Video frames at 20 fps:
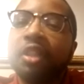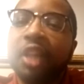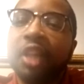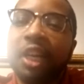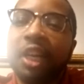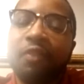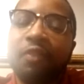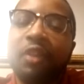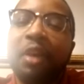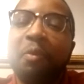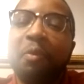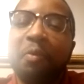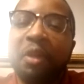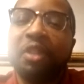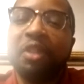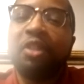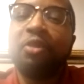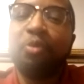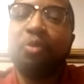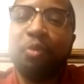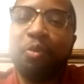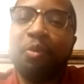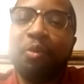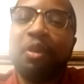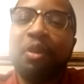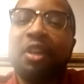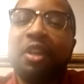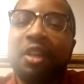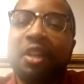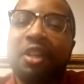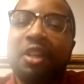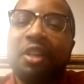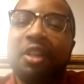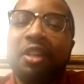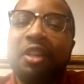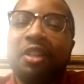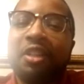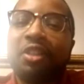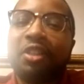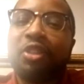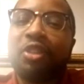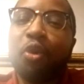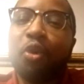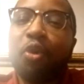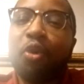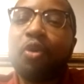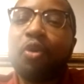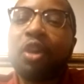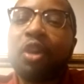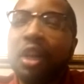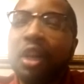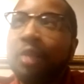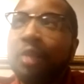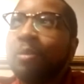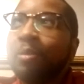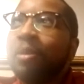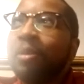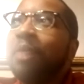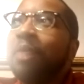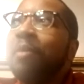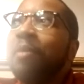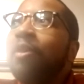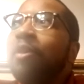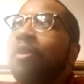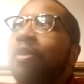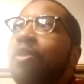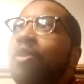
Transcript: Like if they went to soul clubs, I'm thinking about